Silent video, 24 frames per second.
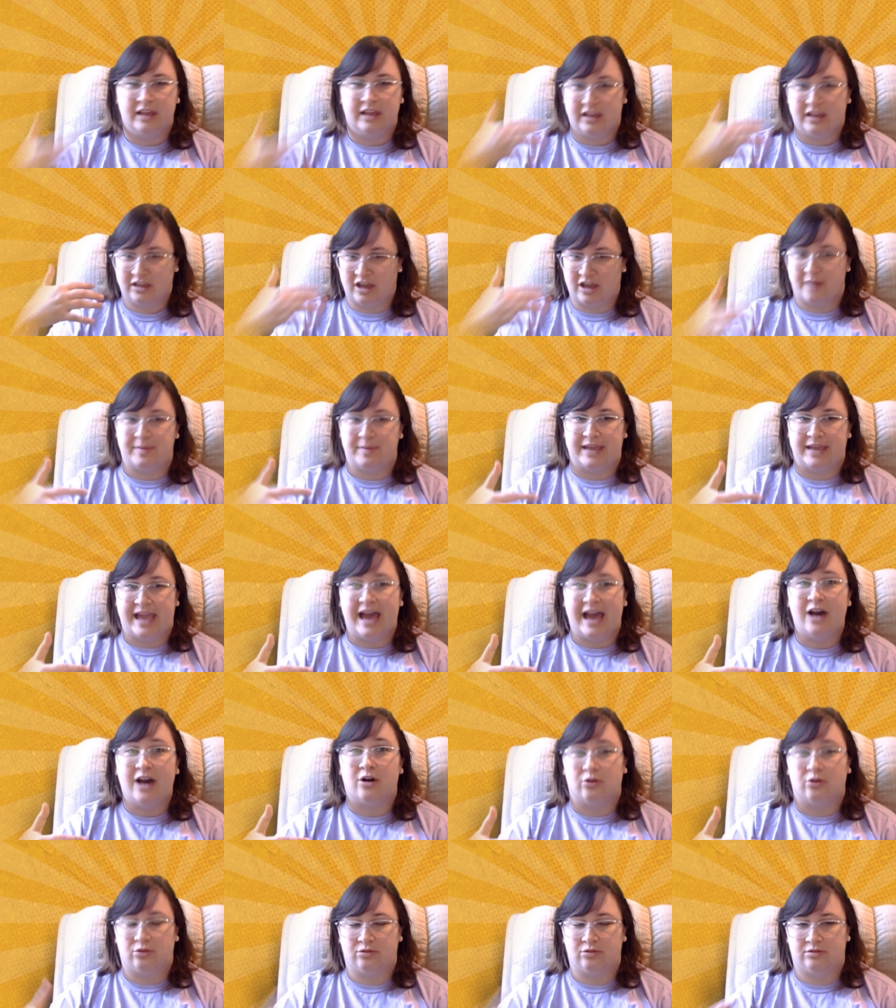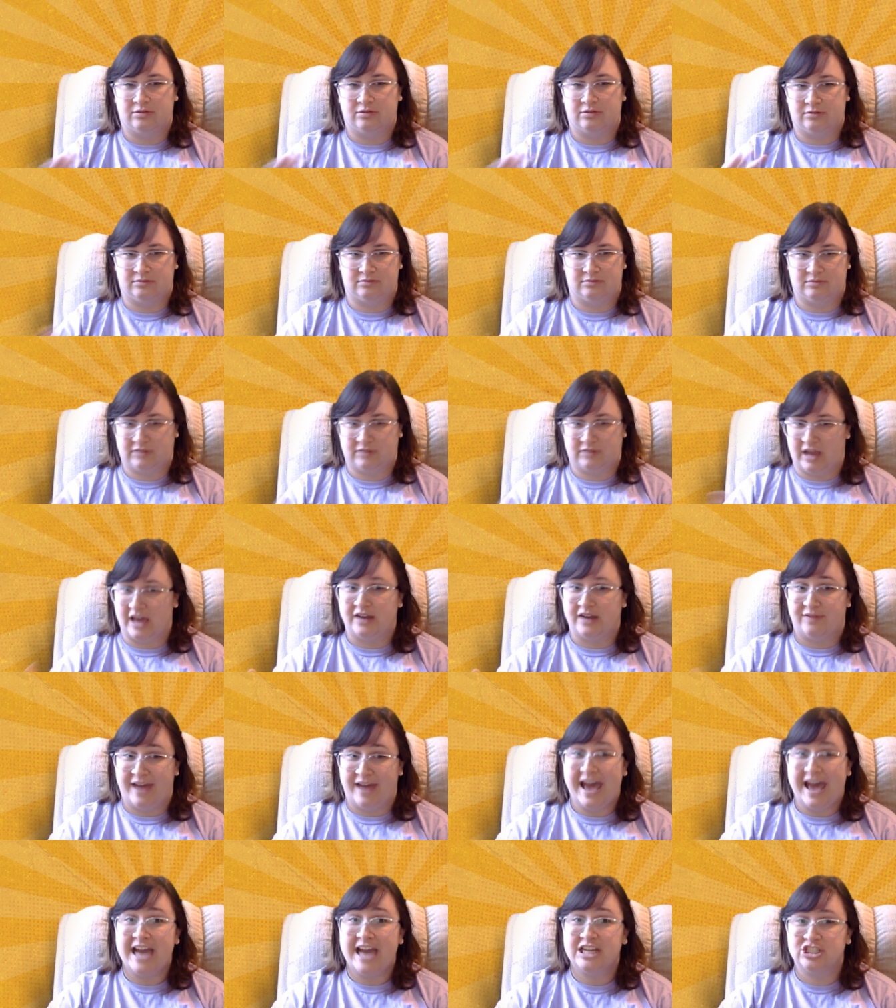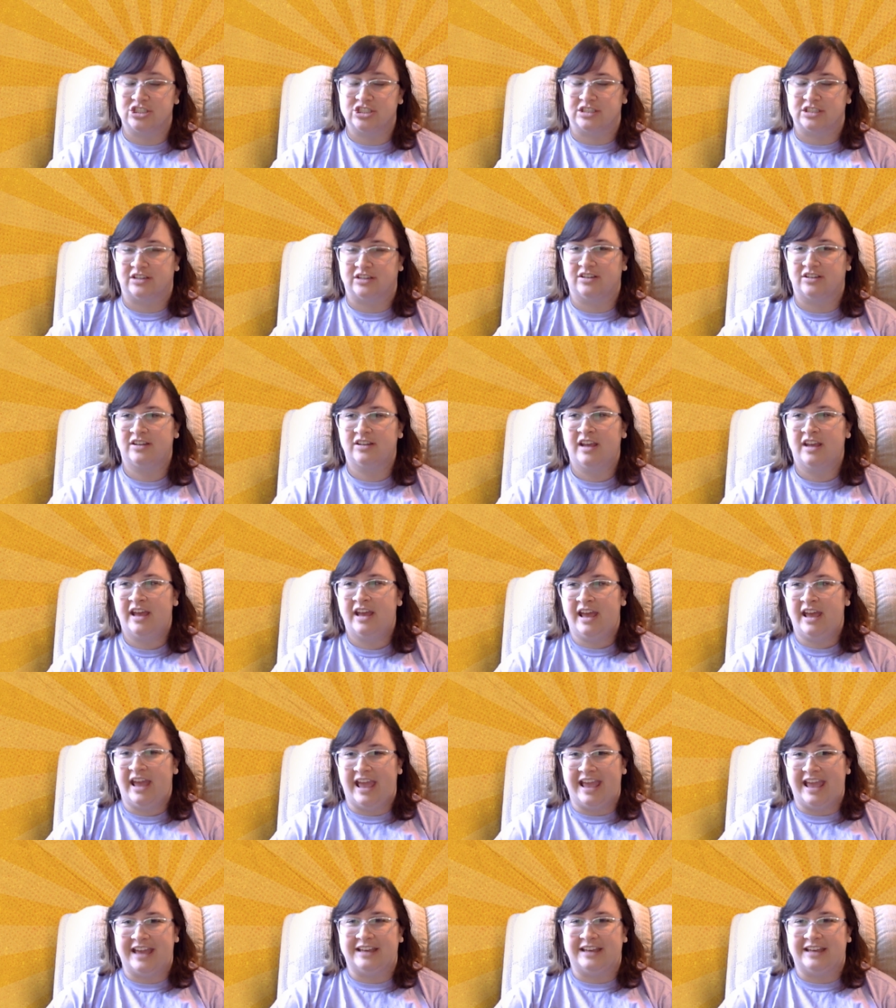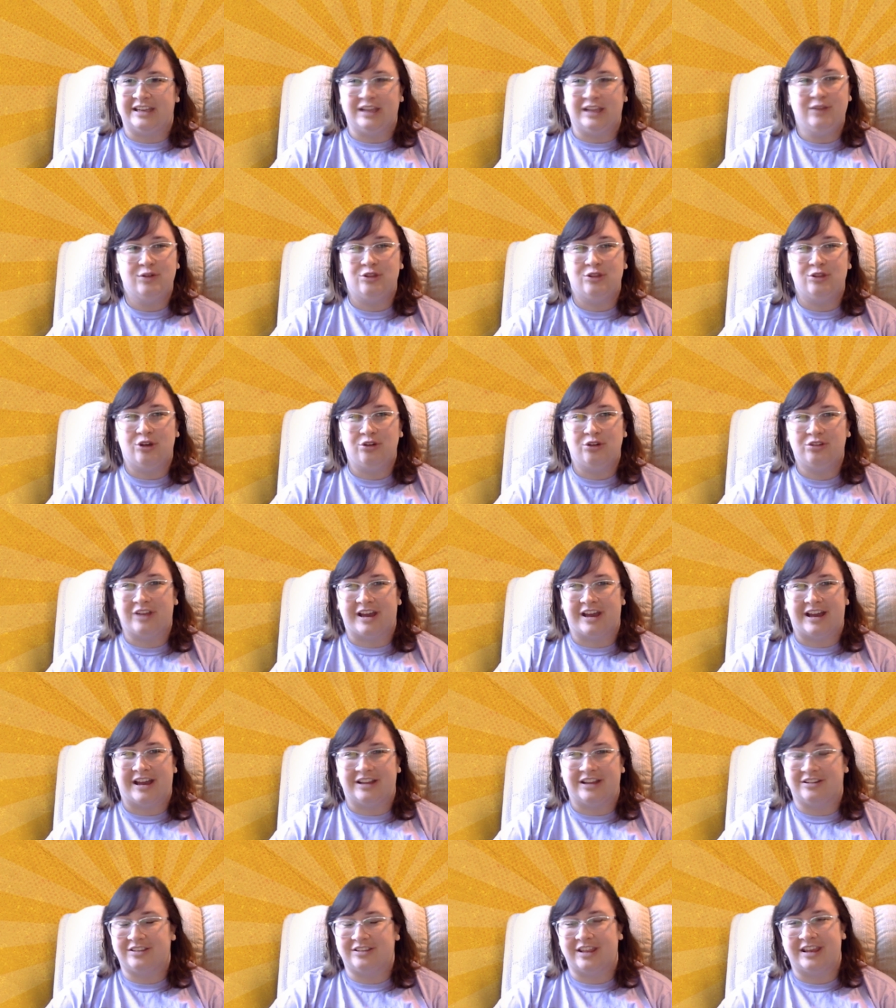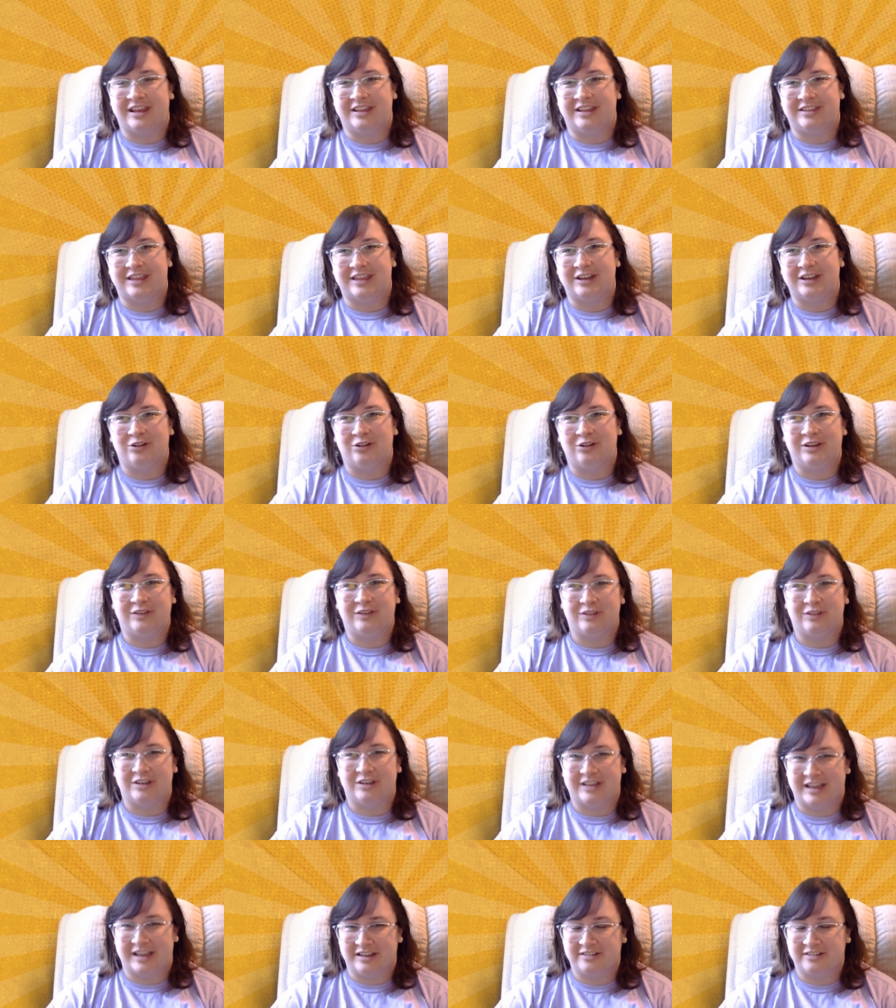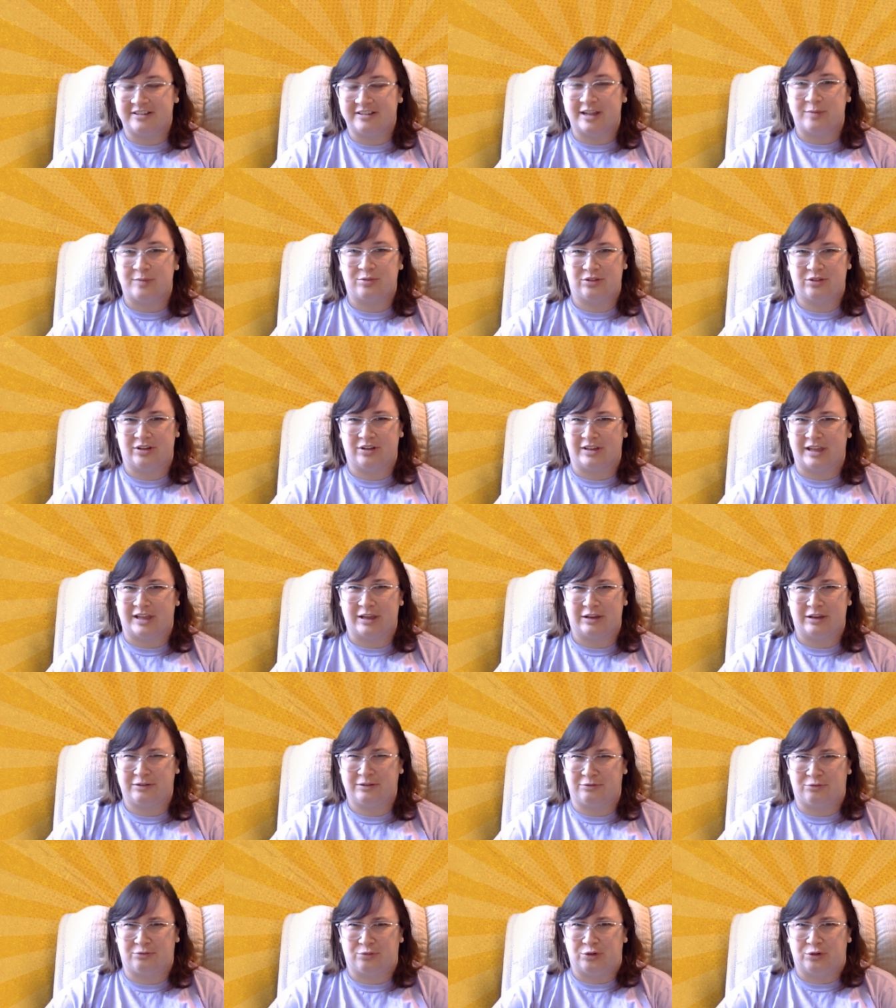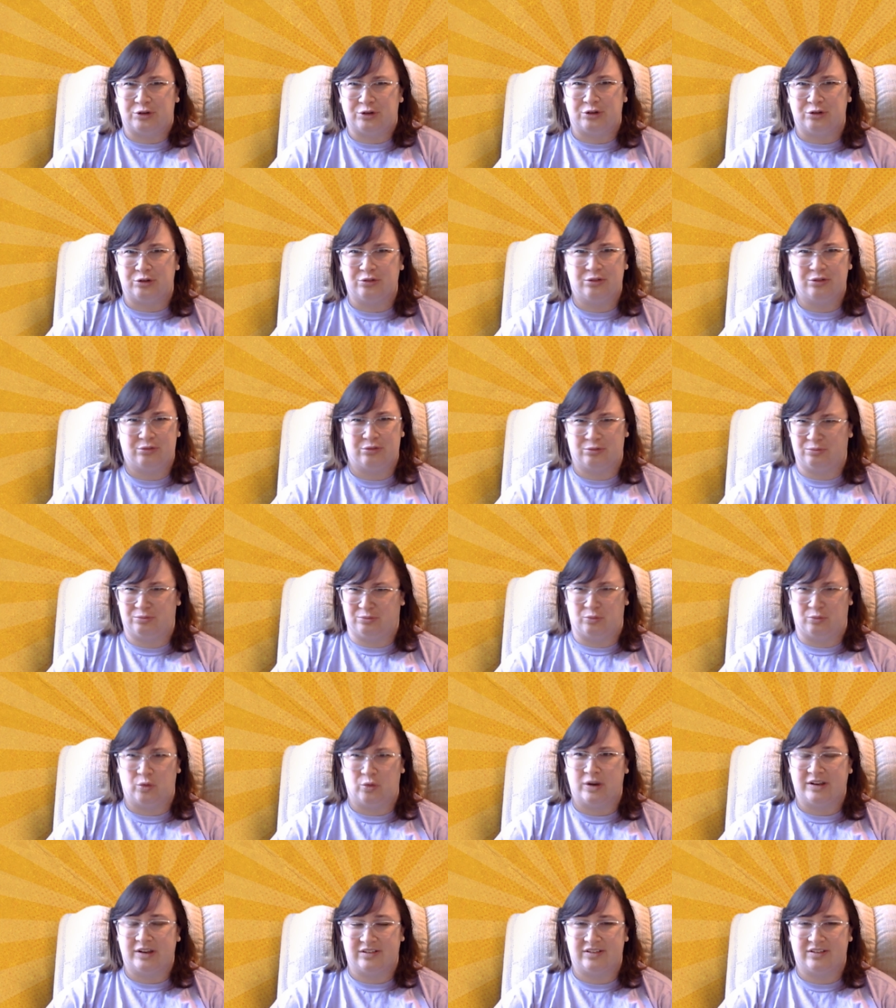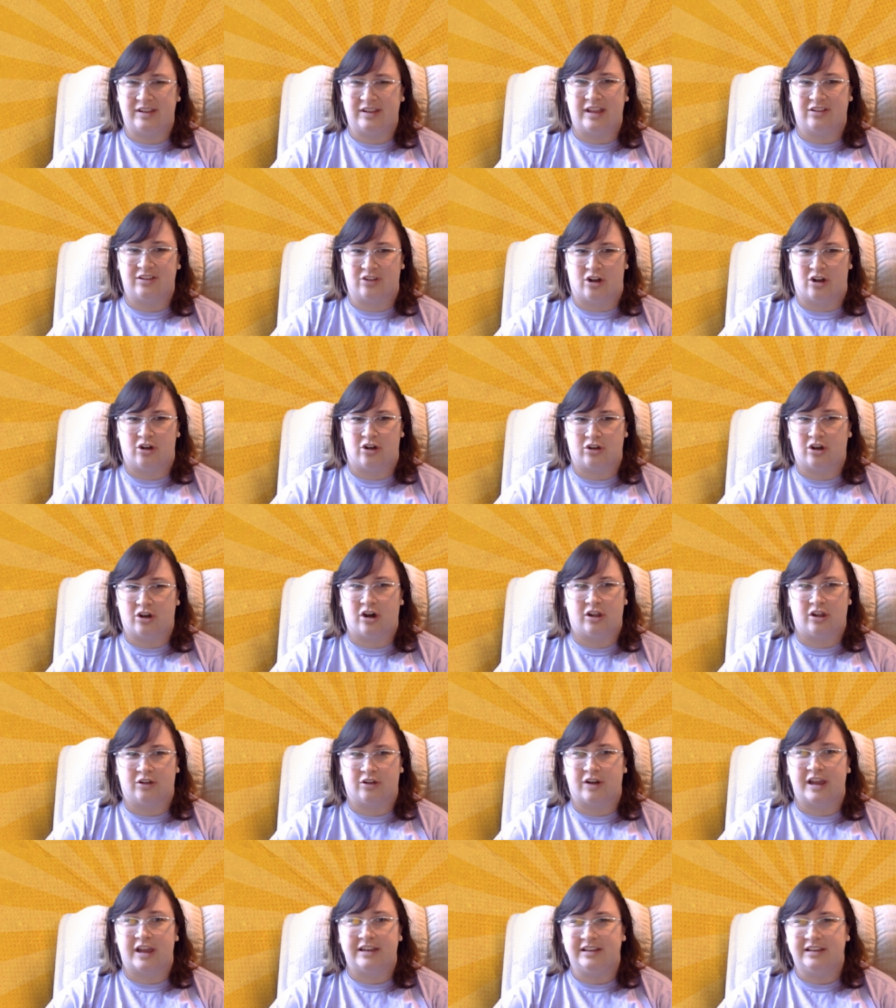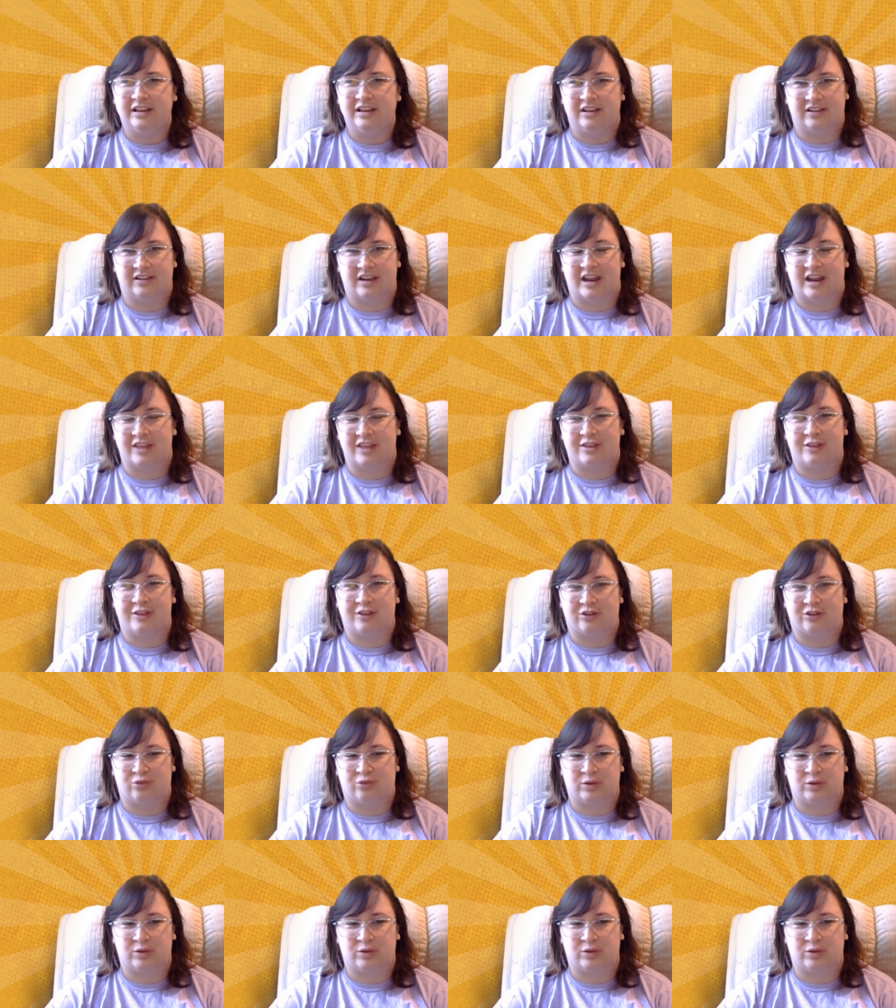coming out kind of actions, and even those guys they don't even take steps to like reduce what it says on caller IDs, and I think that's really